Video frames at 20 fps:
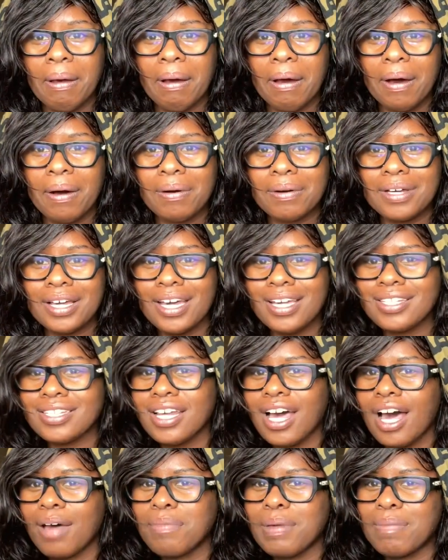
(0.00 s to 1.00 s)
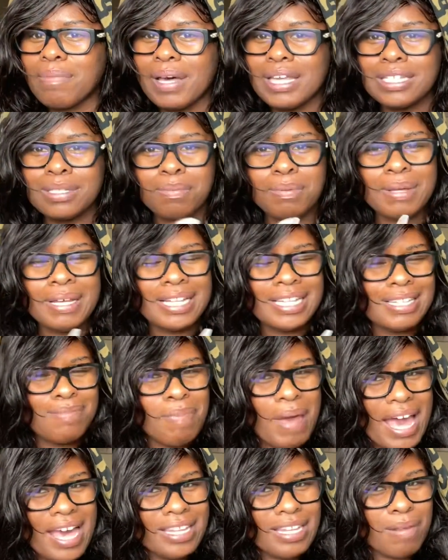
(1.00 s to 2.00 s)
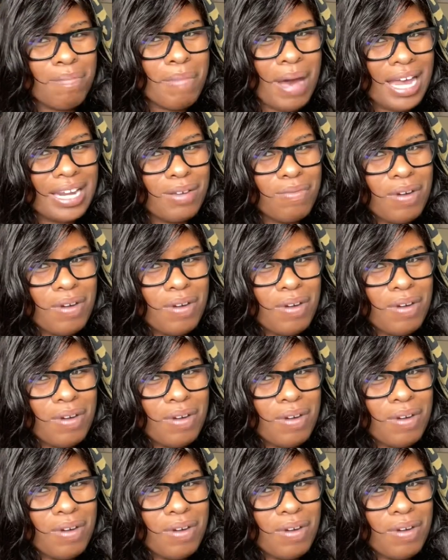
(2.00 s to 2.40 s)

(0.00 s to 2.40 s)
Okay, Top. Am I spilling Bath and Body